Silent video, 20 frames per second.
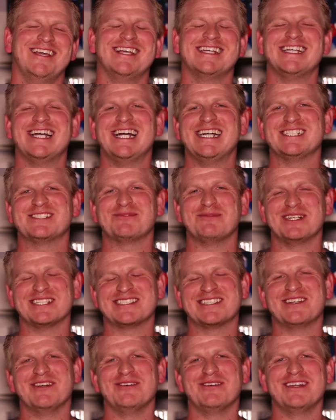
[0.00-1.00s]
Hey guys,
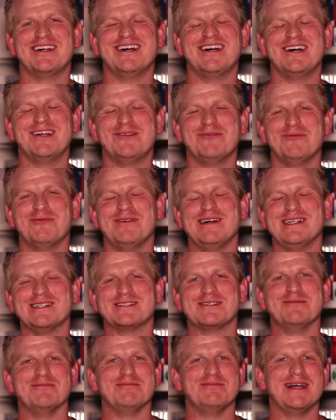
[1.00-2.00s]
what's going on?
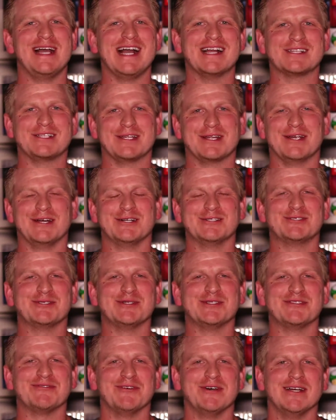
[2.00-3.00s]
Welcome back to
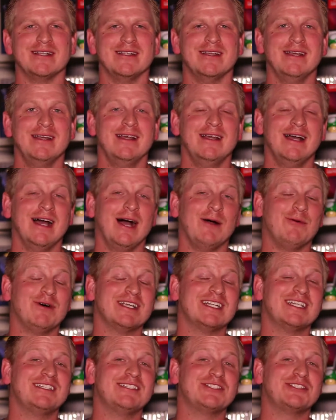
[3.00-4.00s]
Cartridge Fun. I
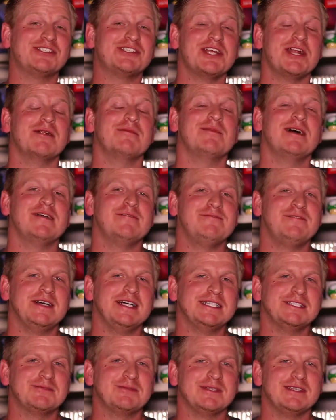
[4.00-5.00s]
wanted to share my
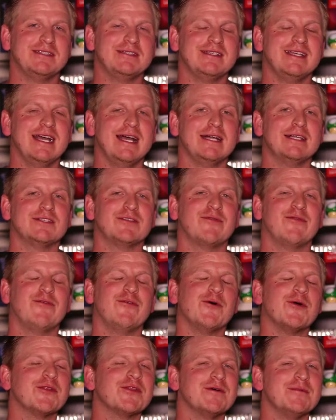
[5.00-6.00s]
finds with you guys
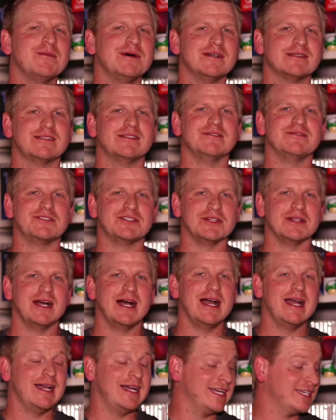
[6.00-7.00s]
for the month of
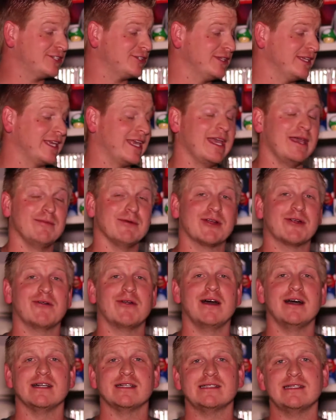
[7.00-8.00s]
July. I actually came
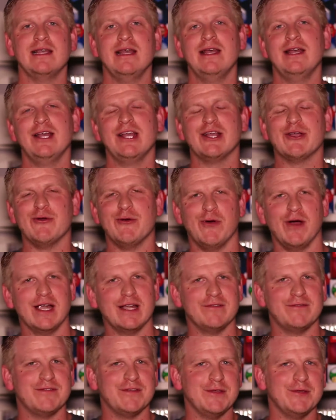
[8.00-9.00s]
across quite
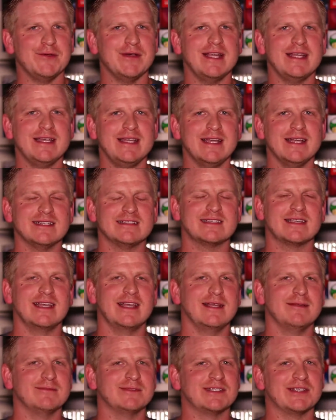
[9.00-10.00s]
a few NES
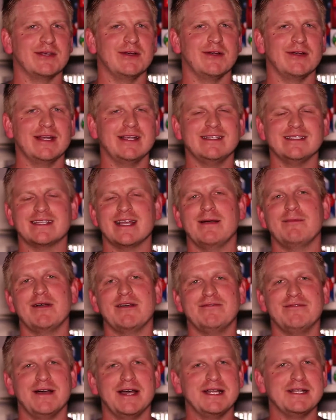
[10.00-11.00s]
games, so anytime I
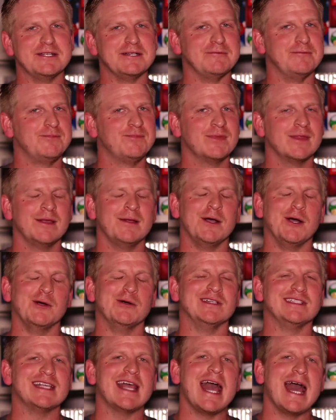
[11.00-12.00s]
find them,
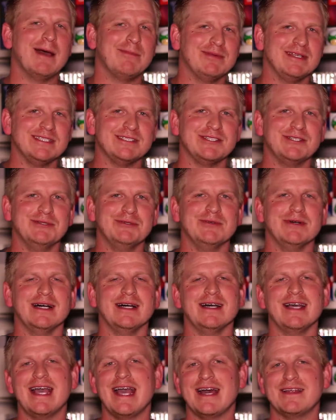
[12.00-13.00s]
always happy to
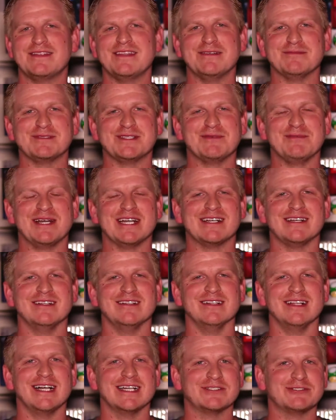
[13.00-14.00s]
add them to my
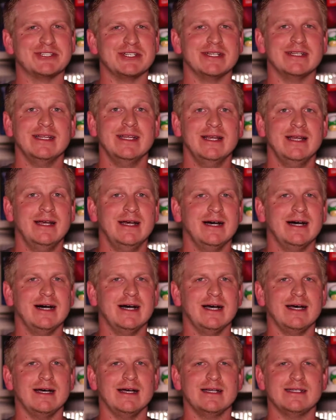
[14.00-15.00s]
collection.
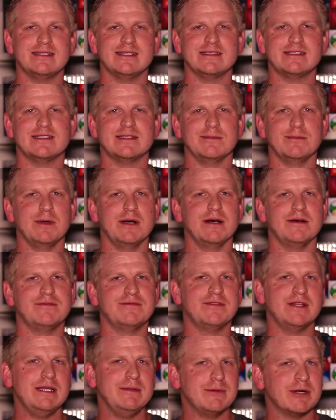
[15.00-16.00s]
I did some
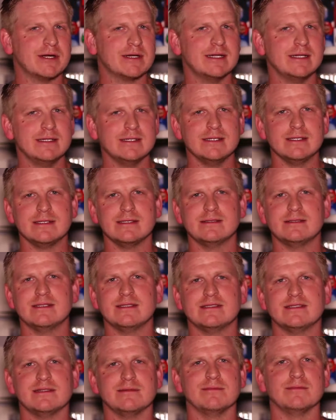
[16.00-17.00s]
flea marketing,
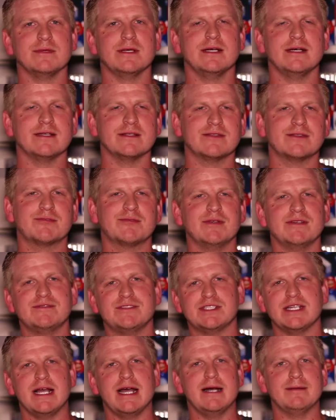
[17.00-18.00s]
did some thrift
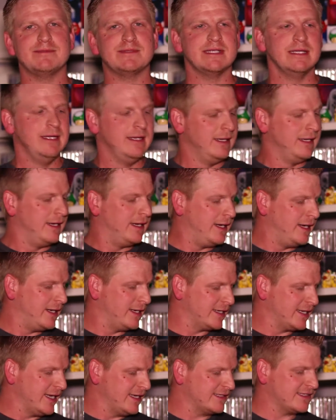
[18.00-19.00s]
shops,
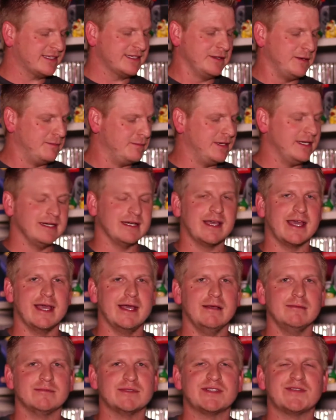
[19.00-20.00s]
got some
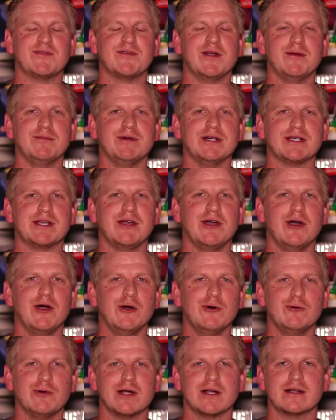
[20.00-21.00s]
games from a
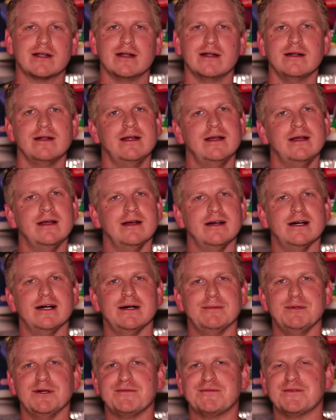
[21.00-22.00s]
coworker,
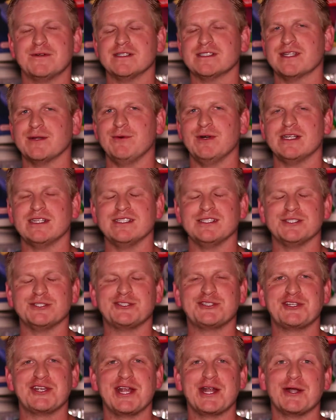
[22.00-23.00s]
but first I wanted to
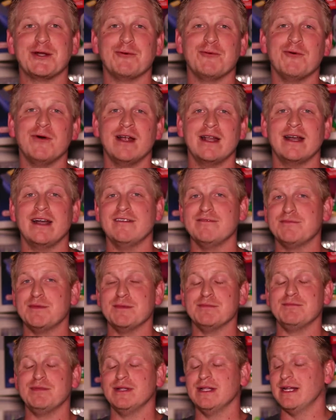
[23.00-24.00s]
share what I've
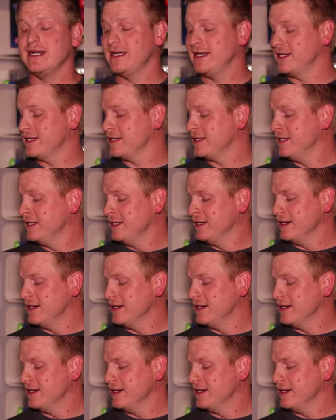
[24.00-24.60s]
been playing.